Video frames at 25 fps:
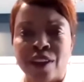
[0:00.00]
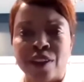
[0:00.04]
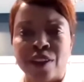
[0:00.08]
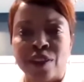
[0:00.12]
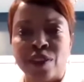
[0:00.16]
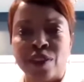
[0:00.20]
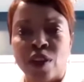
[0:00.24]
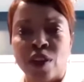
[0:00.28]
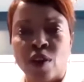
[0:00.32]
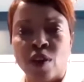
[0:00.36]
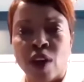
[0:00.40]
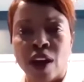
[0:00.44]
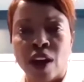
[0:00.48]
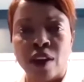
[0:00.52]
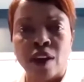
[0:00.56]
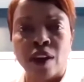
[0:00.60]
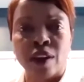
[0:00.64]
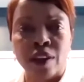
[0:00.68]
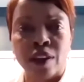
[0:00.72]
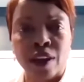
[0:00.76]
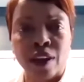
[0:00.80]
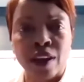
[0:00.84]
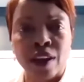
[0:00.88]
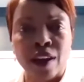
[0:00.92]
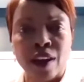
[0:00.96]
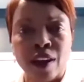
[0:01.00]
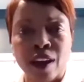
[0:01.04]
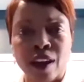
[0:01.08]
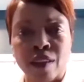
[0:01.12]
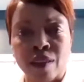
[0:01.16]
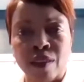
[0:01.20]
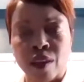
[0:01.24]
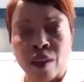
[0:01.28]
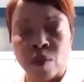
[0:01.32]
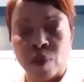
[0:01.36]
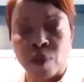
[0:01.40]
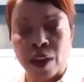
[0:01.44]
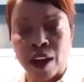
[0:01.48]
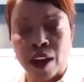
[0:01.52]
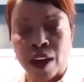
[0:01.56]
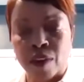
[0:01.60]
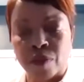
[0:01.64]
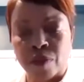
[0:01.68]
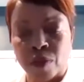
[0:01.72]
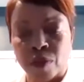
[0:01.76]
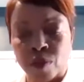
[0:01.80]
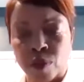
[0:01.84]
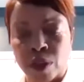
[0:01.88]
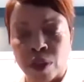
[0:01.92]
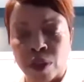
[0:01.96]
So I think we
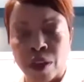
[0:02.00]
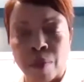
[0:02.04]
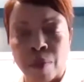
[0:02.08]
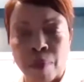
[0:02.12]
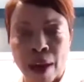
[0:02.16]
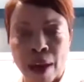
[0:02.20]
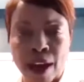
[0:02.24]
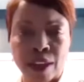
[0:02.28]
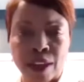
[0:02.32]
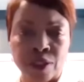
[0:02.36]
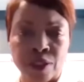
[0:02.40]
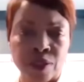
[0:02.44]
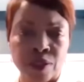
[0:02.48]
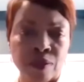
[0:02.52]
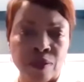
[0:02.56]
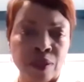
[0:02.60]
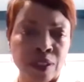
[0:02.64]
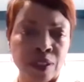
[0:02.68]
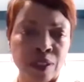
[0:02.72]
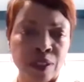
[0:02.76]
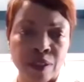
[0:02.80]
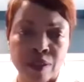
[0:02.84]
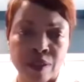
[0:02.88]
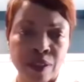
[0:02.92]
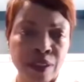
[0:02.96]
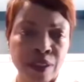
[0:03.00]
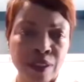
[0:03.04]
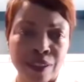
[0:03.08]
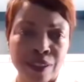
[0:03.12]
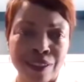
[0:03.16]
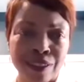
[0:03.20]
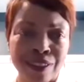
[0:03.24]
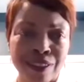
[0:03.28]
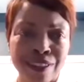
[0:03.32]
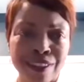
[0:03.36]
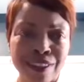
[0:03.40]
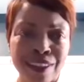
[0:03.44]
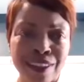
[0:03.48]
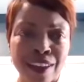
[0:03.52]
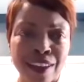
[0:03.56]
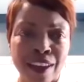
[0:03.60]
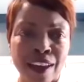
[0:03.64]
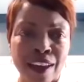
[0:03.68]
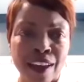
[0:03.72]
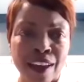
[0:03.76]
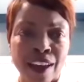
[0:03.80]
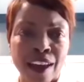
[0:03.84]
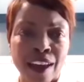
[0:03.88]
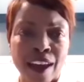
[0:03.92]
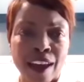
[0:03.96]
have to reimagine these
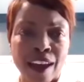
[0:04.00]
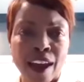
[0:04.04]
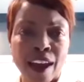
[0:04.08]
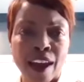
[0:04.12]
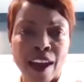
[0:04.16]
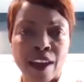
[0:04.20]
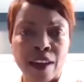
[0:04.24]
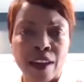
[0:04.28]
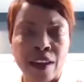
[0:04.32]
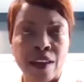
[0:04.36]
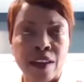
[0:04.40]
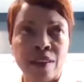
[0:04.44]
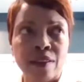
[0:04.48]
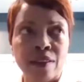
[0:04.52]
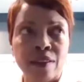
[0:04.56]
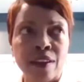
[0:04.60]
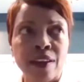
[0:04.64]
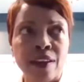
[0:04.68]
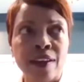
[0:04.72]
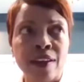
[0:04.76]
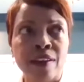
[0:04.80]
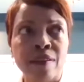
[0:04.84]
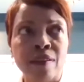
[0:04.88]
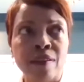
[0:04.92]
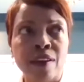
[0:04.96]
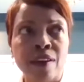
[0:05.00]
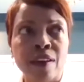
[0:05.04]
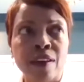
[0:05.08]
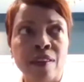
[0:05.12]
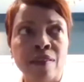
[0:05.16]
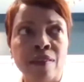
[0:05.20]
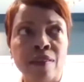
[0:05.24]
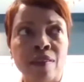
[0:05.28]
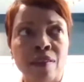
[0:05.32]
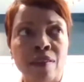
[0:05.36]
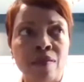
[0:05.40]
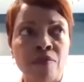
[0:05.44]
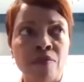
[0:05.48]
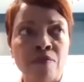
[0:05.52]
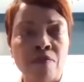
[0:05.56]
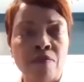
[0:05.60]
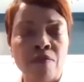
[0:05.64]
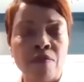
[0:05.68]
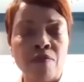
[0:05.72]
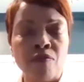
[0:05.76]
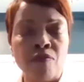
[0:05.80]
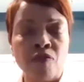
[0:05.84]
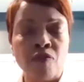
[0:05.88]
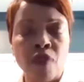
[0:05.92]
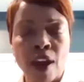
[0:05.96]
things, and in the
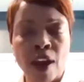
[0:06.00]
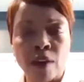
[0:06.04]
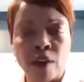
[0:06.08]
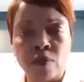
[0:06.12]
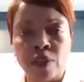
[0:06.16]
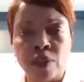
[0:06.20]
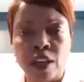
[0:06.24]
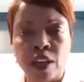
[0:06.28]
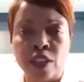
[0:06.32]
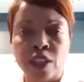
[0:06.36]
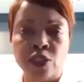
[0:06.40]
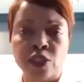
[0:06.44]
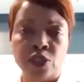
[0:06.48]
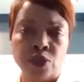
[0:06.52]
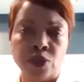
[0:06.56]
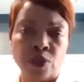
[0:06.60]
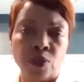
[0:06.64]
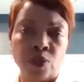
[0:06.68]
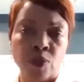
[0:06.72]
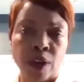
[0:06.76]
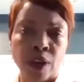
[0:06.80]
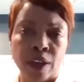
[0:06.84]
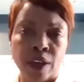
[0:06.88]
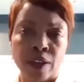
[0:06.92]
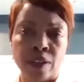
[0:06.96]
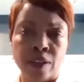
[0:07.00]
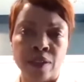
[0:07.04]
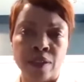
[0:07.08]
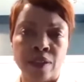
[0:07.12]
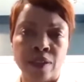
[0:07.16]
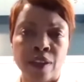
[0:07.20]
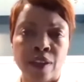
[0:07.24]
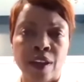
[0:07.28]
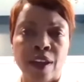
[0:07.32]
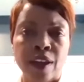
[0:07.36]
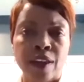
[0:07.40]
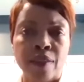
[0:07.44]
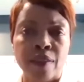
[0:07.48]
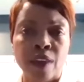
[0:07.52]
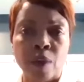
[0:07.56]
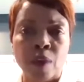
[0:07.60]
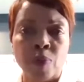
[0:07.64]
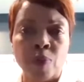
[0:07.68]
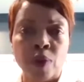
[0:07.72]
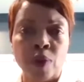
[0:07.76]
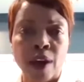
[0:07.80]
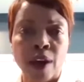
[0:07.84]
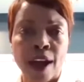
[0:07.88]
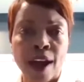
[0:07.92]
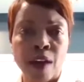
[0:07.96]
foundational ways
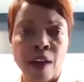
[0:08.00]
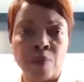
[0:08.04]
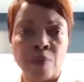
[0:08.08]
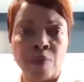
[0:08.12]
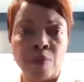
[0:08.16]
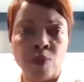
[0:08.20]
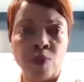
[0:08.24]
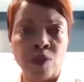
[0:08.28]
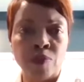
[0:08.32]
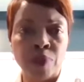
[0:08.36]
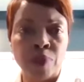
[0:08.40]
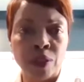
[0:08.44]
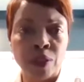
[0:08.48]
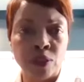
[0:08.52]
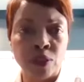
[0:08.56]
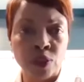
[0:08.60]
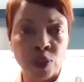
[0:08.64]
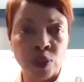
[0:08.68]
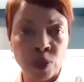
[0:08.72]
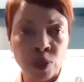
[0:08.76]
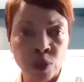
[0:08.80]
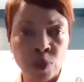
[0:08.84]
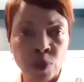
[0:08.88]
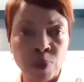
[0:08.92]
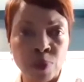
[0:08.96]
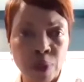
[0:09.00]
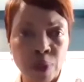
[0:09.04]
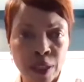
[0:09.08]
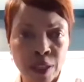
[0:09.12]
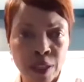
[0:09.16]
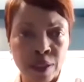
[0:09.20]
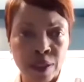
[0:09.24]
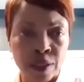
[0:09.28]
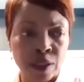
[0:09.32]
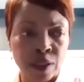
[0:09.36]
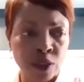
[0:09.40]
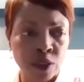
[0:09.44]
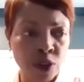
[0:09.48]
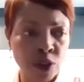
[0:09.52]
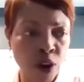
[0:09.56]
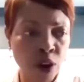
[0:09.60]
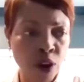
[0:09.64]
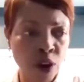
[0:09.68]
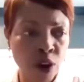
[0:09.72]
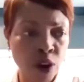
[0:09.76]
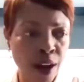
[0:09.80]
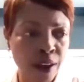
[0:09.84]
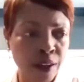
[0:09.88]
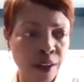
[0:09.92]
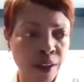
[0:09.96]
that perhaps we've been too busy
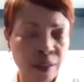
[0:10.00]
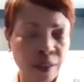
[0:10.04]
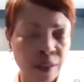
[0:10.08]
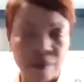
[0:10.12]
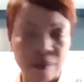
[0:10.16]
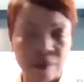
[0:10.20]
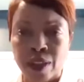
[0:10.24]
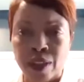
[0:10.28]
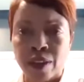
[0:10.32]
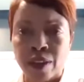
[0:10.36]
trying to,